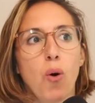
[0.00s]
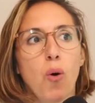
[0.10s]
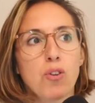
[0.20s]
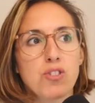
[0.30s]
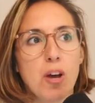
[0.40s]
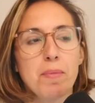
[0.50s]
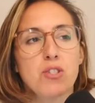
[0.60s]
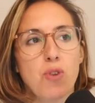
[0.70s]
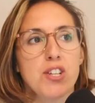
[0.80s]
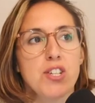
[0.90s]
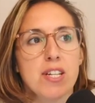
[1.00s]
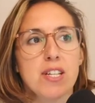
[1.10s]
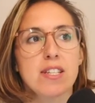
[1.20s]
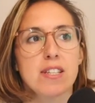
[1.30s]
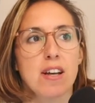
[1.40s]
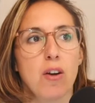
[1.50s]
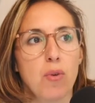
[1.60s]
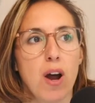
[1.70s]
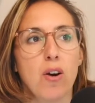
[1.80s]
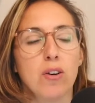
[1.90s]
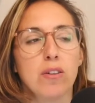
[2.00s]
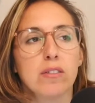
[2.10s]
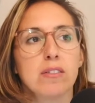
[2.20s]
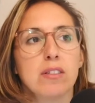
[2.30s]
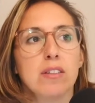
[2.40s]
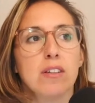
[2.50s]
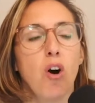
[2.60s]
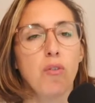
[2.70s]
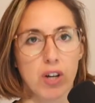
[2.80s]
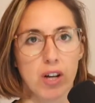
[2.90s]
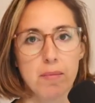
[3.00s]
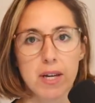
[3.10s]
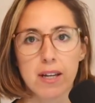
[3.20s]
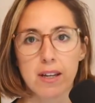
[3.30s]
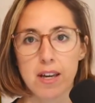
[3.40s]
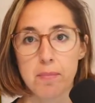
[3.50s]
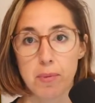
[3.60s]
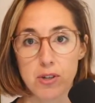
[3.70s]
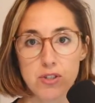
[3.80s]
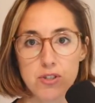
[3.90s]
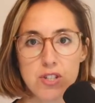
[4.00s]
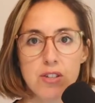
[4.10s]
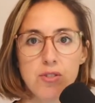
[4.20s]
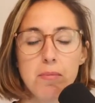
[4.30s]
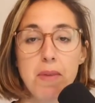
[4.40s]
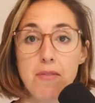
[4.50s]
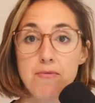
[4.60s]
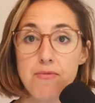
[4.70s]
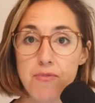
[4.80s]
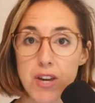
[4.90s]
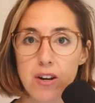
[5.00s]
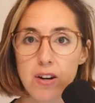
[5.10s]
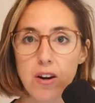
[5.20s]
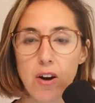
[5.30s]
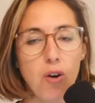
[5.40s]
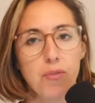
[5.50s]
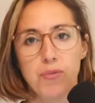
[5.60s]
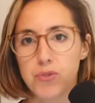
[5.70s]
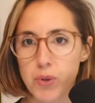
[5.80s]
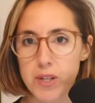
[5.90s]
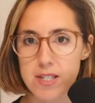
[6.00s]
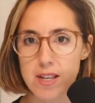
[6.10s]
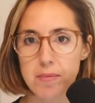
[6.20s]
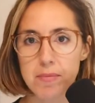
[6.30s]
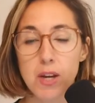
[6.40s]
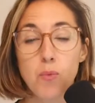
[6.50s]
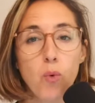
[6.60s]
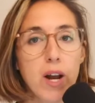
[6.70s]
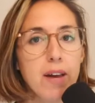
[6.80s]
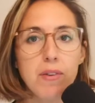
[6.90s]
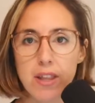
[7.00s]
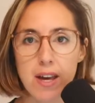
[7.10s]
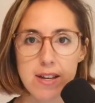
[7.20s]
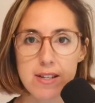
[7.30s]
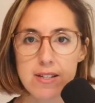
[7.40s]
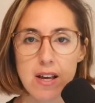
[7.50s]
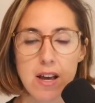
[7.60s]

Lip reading: some strategies around overcoming imposter syndrome and fear of doing something, whatever that is.